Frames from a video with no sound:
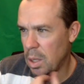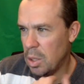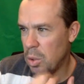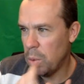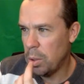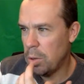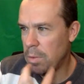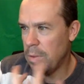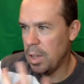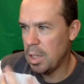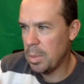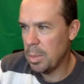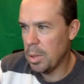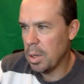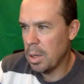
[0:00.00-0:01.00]
Twitter,
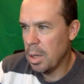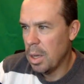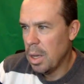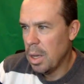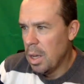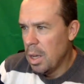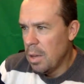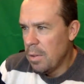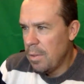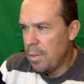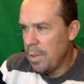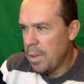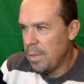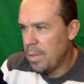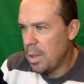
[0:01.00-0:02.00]
Facebook,
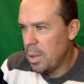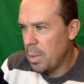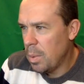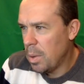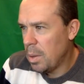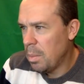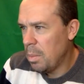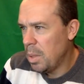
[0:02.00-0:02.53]
51